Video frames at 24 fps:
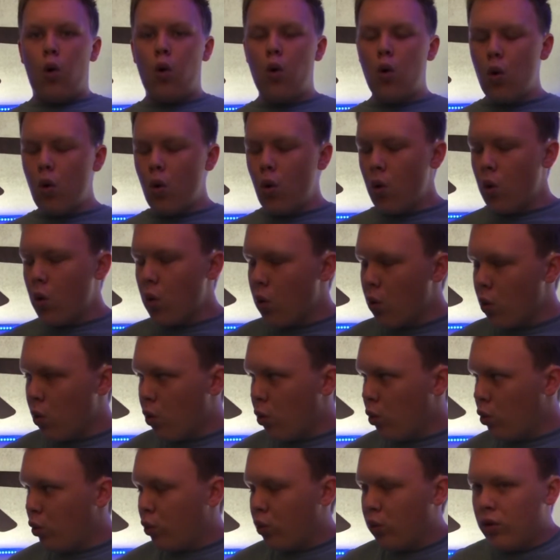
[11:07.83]

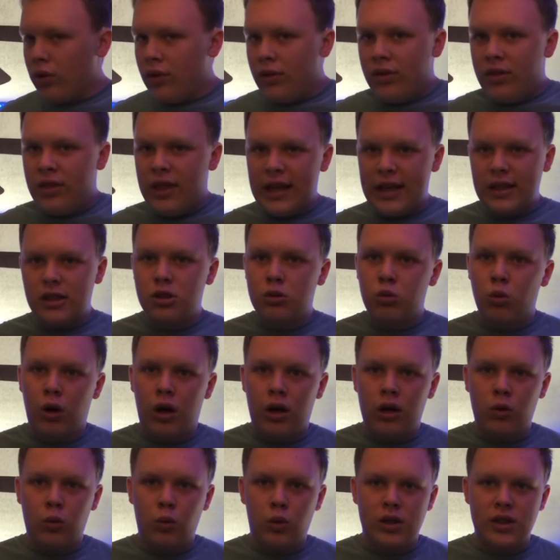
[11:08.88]
Whoo, this
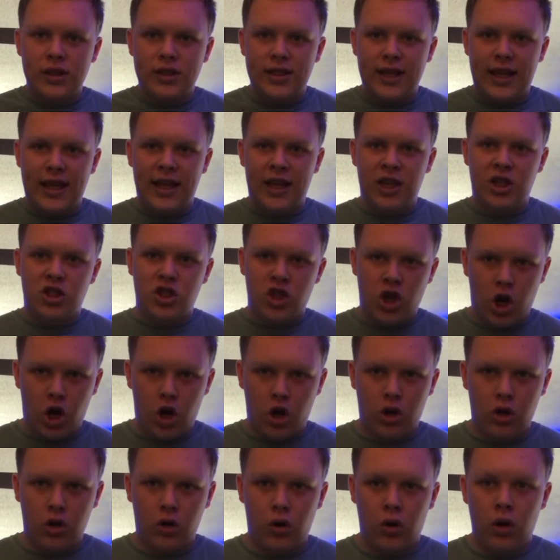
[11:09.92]
one was
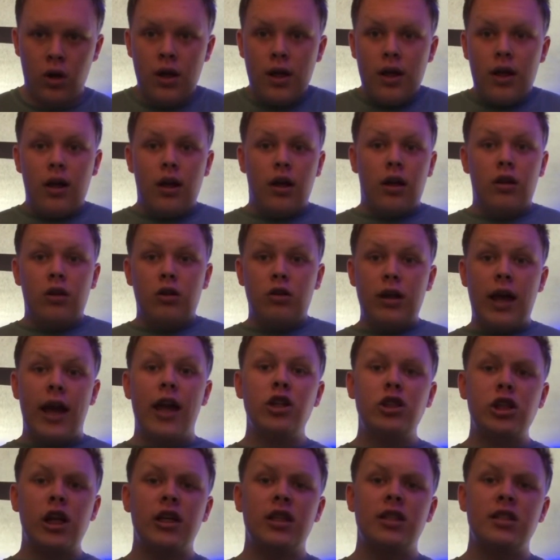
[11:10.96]
eternal.
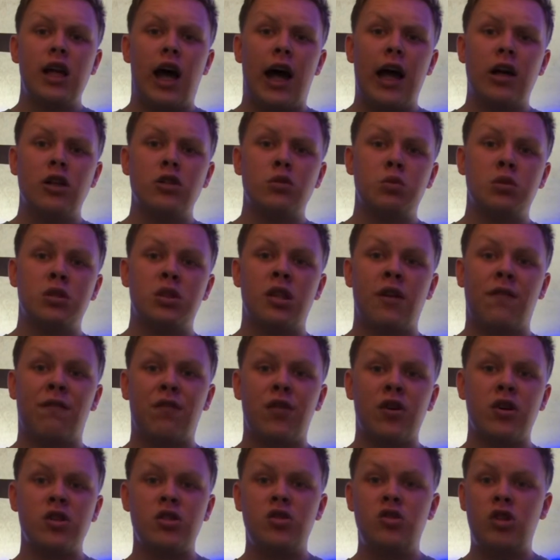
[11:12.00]
AJ Styles was the
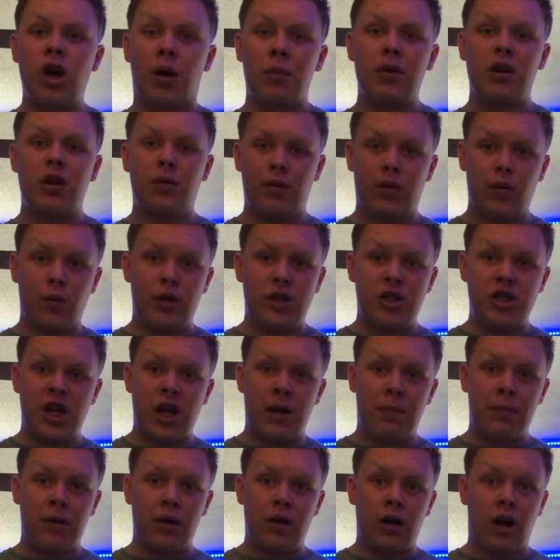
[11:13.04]
first WWE
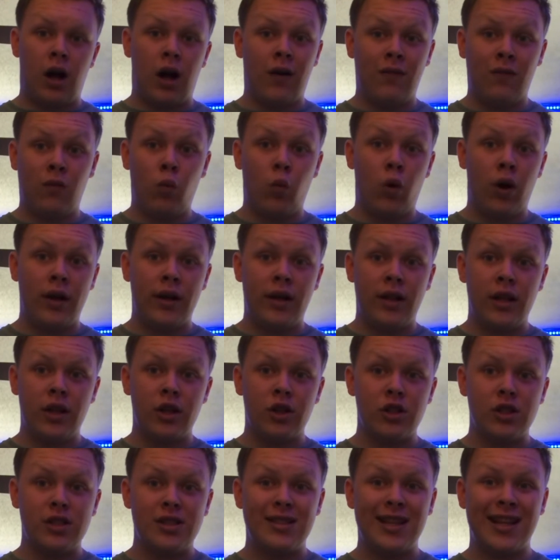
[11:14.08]
champion of 1 year
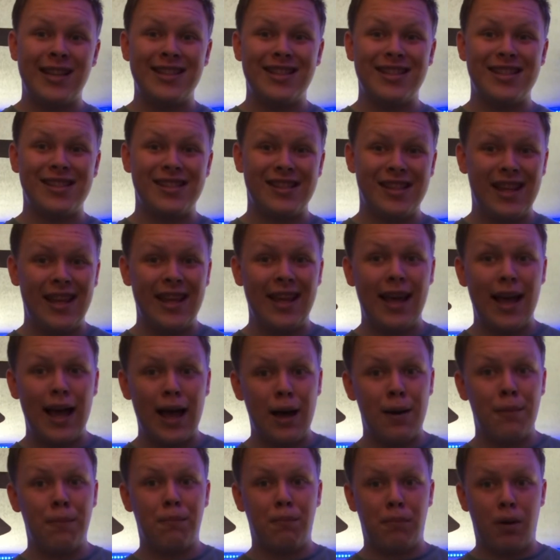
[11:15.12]
since CM
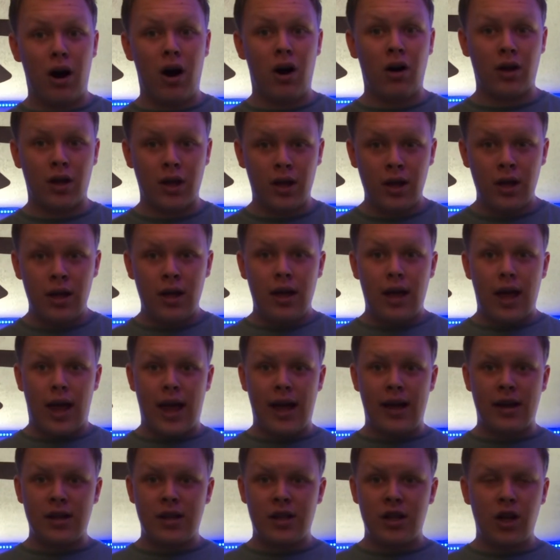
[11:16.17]
Punk.
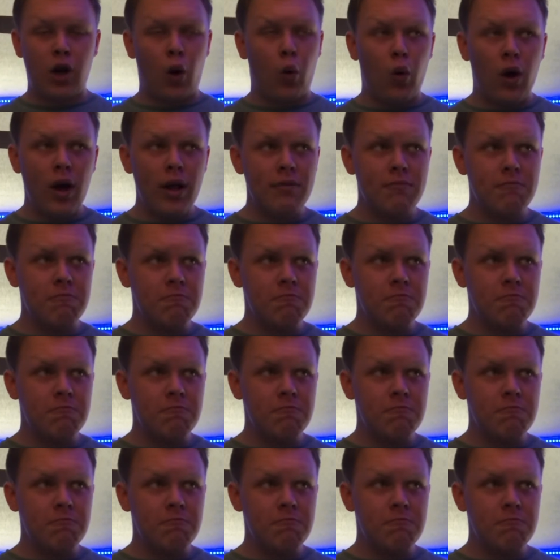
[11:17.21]
And you know what?